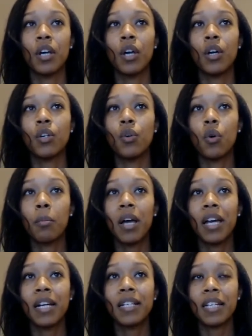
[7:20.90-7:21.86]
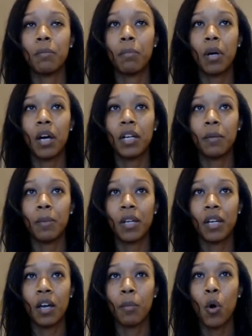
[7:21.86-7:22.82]
your mind and body
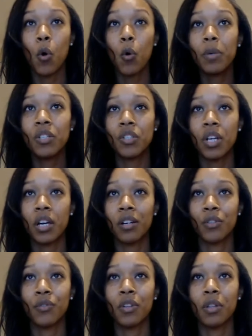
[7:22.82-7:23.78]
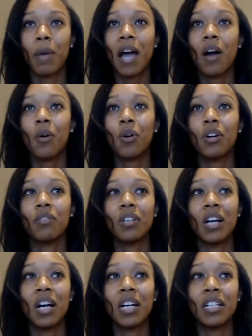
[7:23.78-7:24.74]
become open channels for the power of
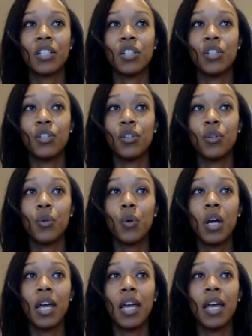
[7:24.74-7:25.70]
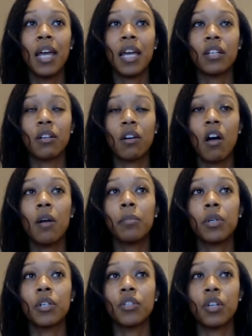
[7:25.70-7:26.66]
God to do and
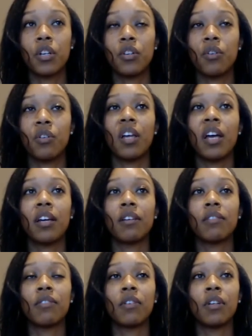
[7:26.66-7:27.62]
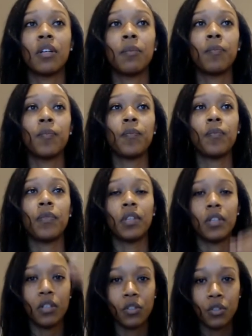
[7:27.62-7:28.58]
accomplish in your life.
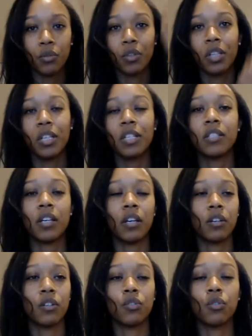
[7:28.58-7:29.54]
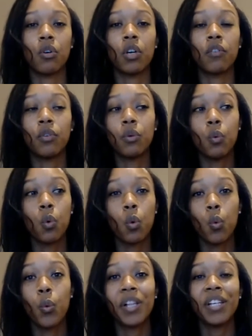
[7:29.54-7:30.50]
As you release that control, if you
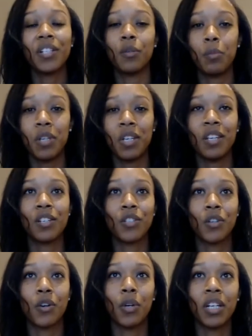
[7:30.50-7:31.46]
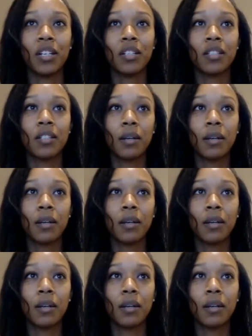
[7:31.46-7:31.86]
will it to be, so it is.